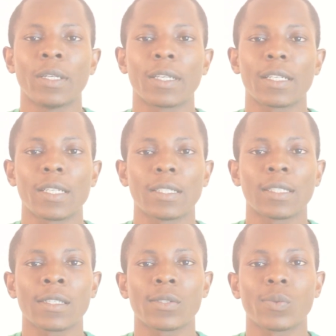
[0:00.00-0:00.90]
the
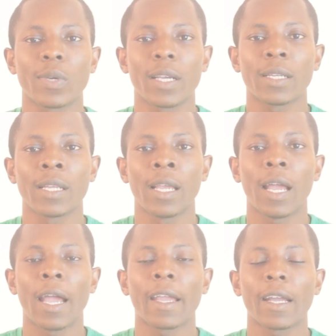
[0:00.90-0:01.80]
sentence read,
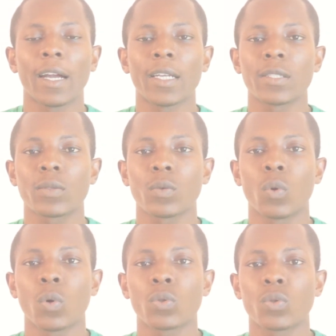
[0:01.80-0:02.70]
I can't
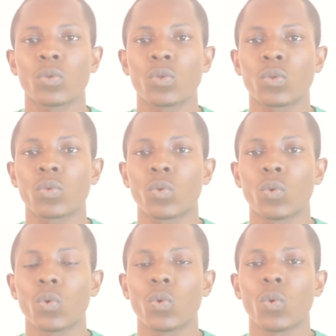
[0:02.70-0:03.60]
go to
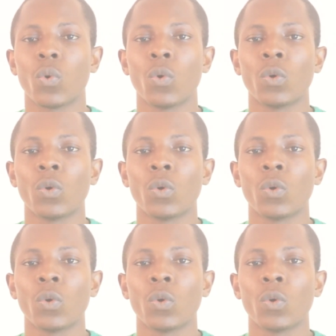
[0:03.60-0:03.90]
school